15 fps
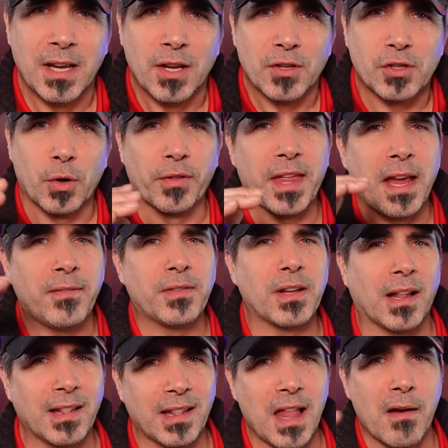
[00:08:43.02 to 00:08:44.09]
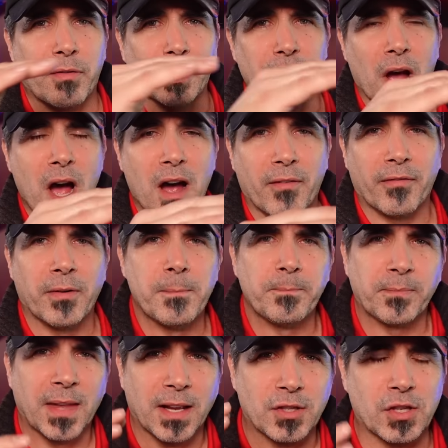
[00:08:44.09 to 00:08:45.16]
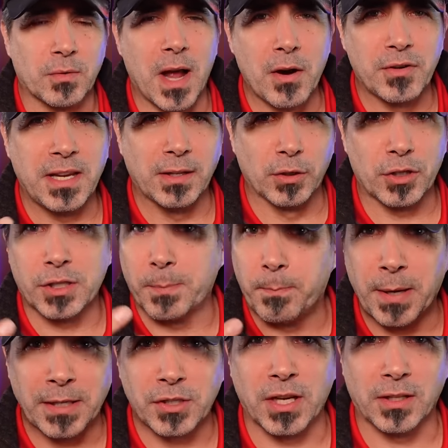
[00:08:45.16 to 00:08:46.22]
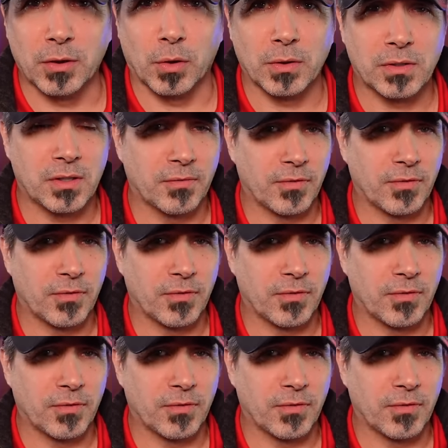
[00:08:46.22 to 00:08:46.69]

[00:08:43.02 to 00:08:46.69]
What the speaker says: So they've leveled off. And so now dealers pitching those,